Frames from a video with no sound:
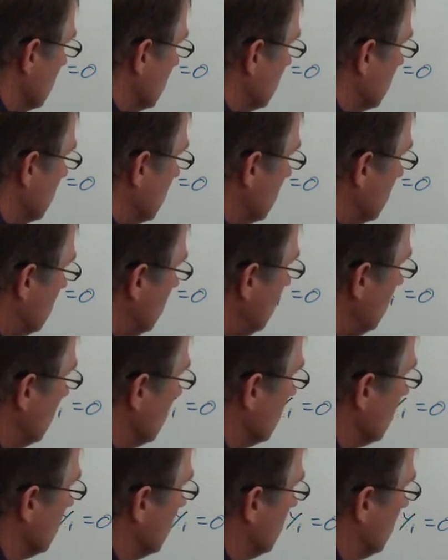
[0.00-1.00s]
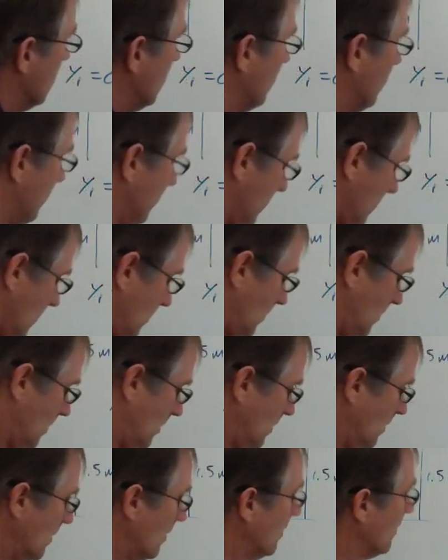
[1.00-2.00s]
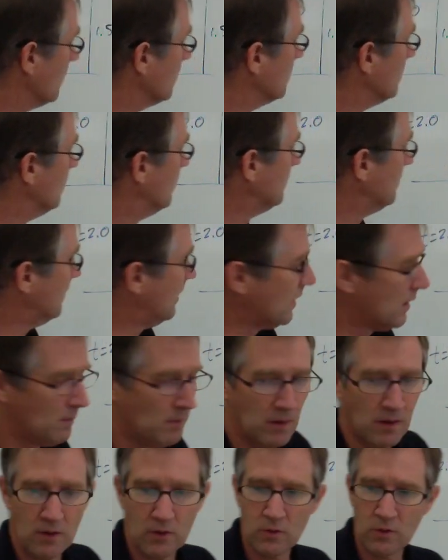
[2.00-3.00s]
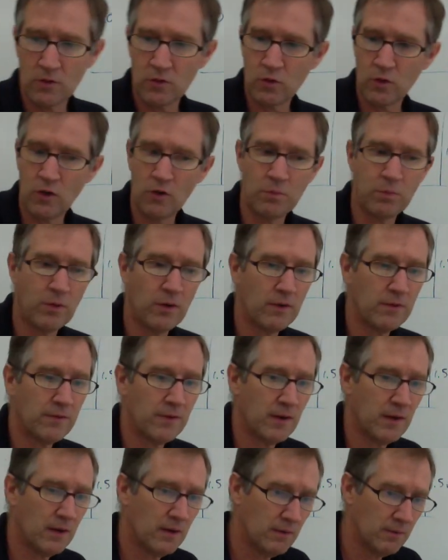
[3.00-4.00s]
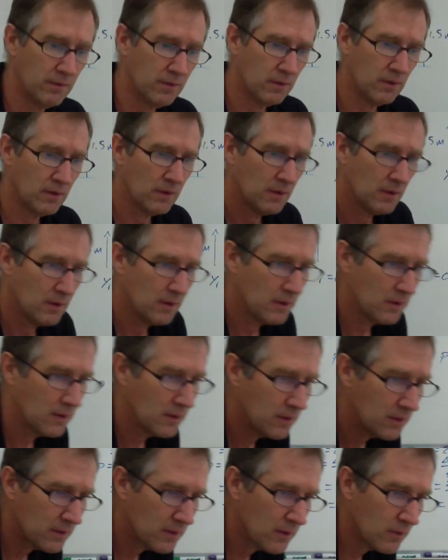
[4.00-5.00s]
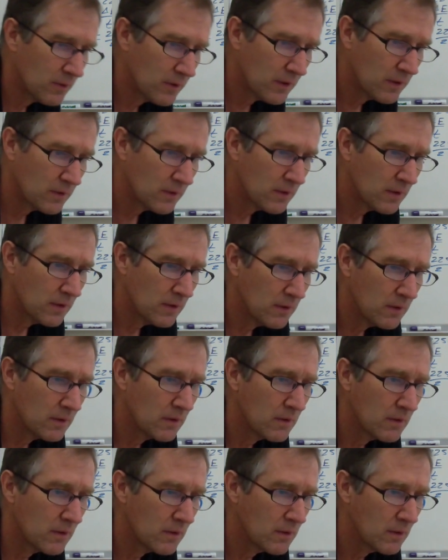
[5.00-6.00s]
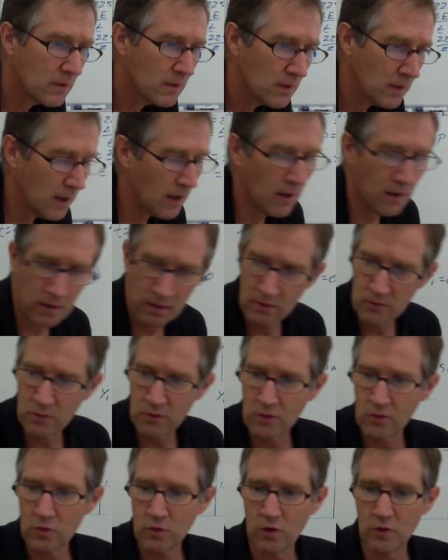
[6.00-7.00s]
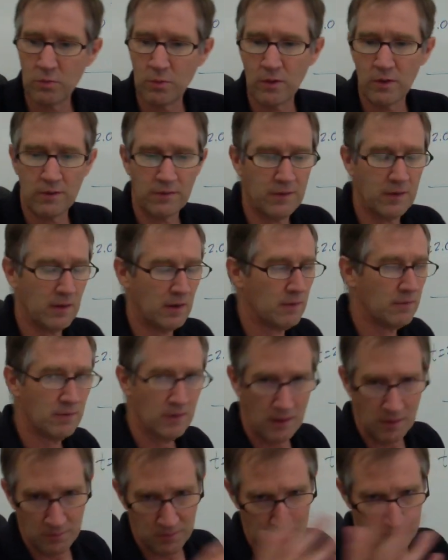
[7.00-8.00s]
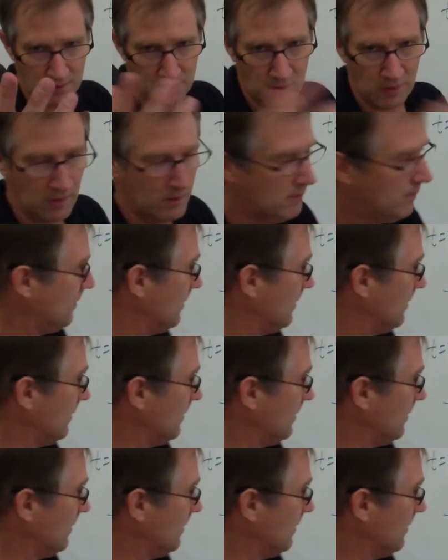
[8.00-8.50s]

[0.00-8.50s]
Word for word: Just two. So what's that going to be, 112.5? Is that what I said? Yeah, 112.5. I'm sorry.